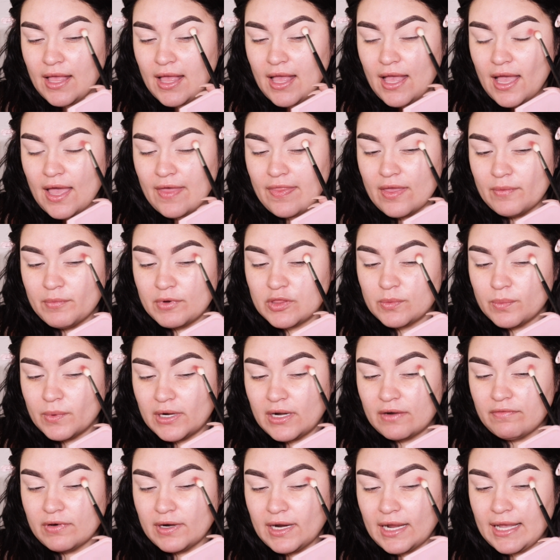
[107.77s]
And then with
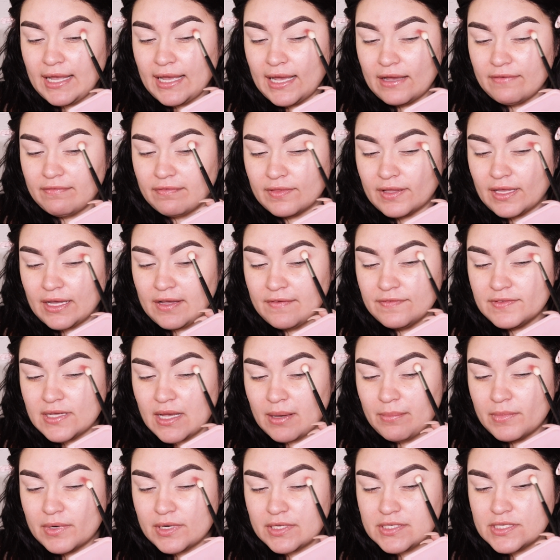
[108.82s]
whatever I have left,
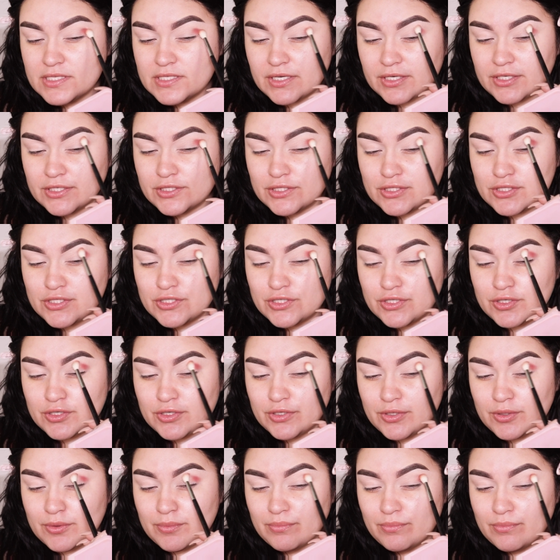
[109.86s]
I'm gonna start
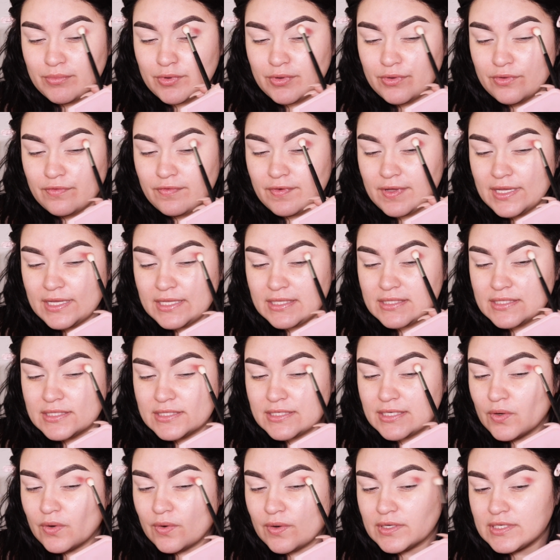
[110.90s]
to move it
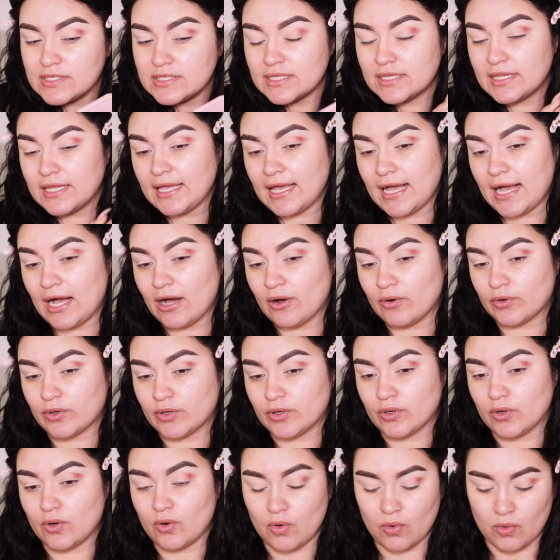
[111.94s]
towards the
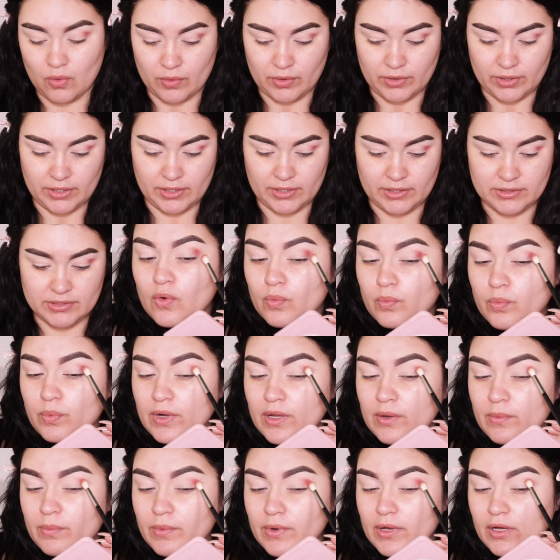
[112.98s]
outer corner. We
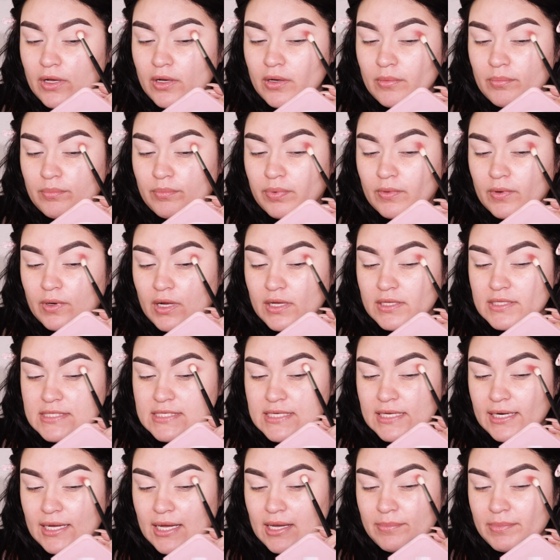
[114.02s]
will bronze
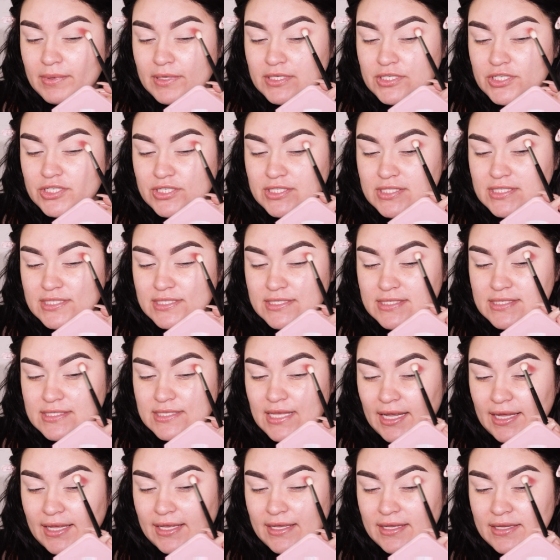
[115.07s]
it up in just a
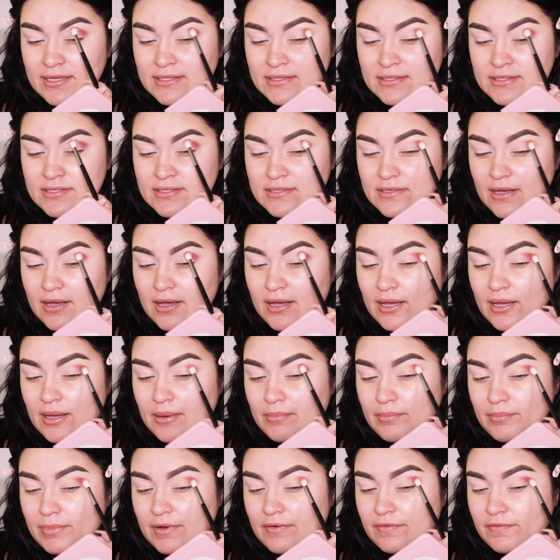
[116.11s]
second,
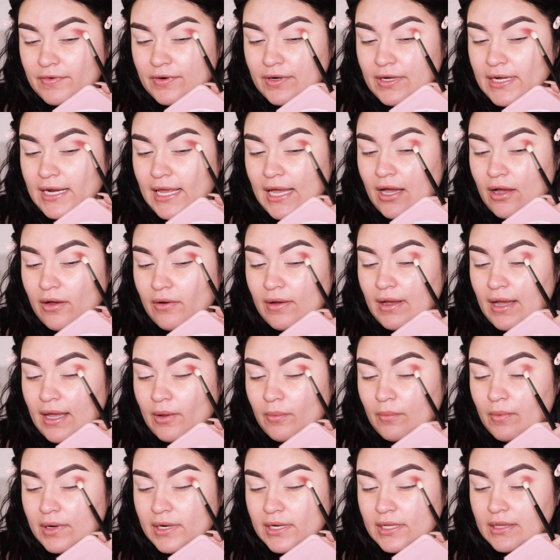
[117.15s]
but for now, I
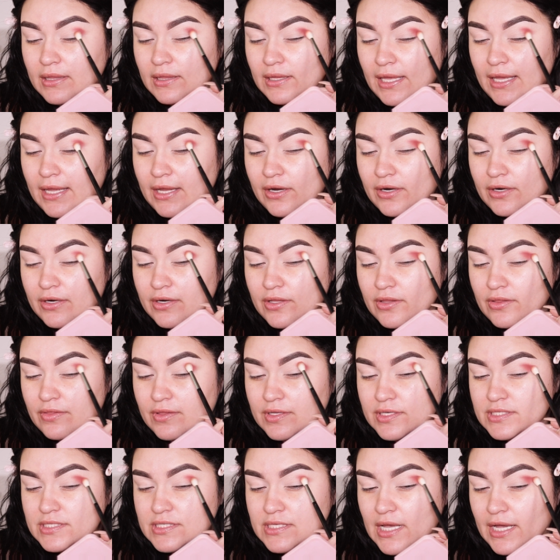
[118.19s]
wanna layer
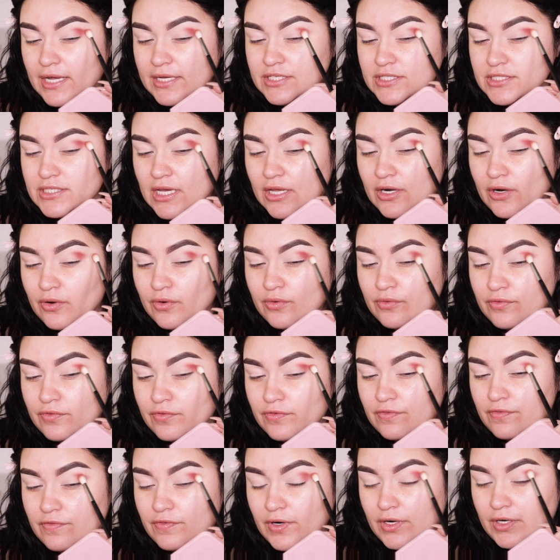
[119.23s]
this eyeshadow
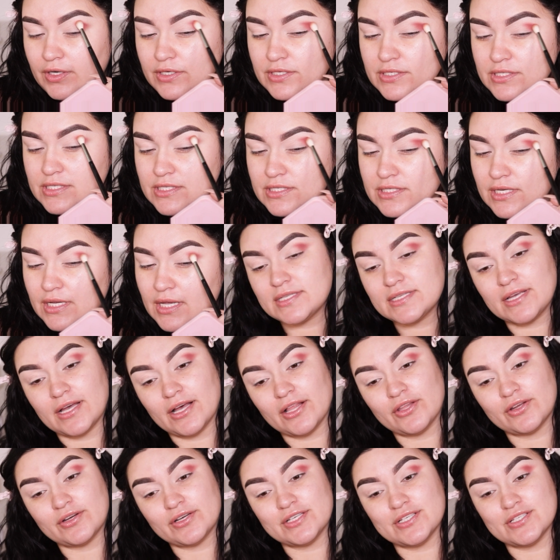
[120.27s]
first. This
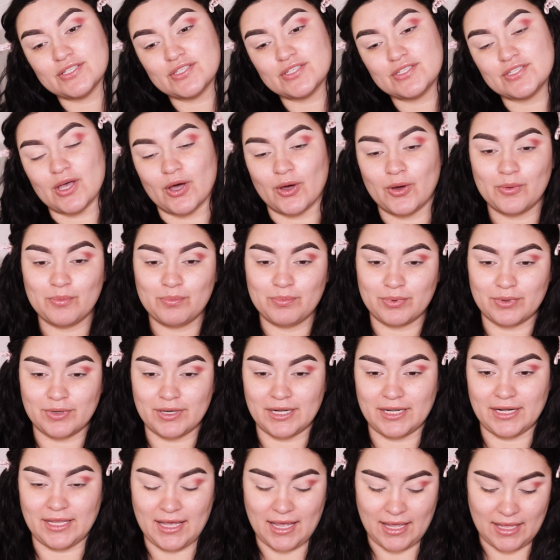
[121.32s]
color is so
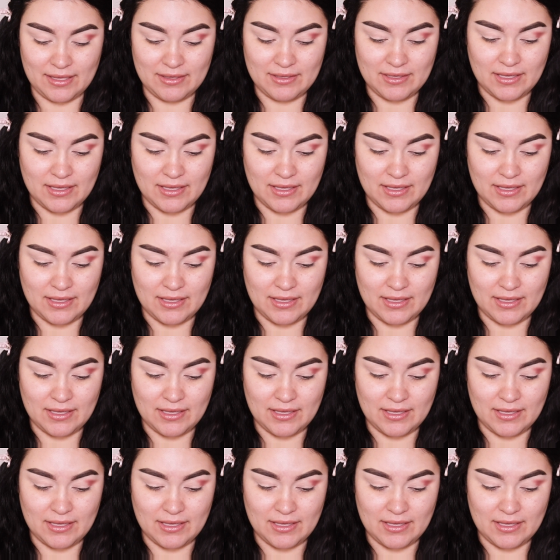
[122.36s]
pretty. I